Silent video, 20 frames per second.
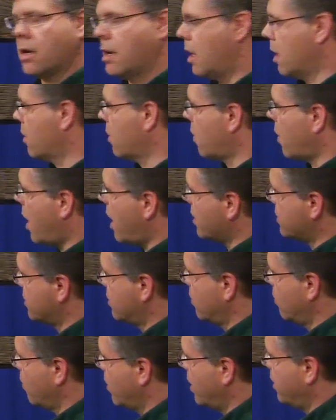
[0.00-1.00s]
across
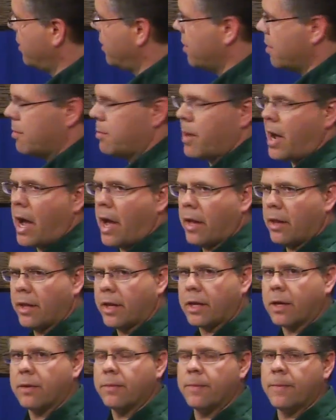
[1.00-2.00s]
the width of the piling.